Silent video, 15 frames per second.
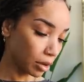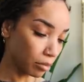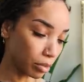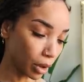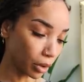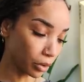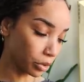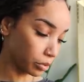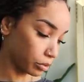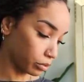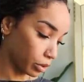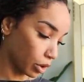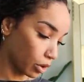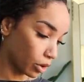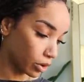both
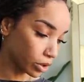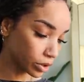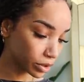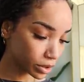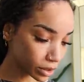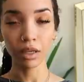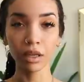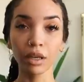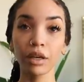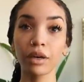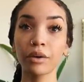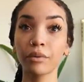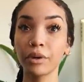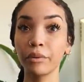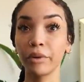roles
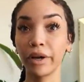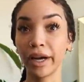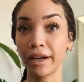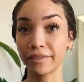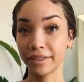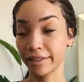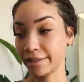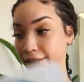we will have to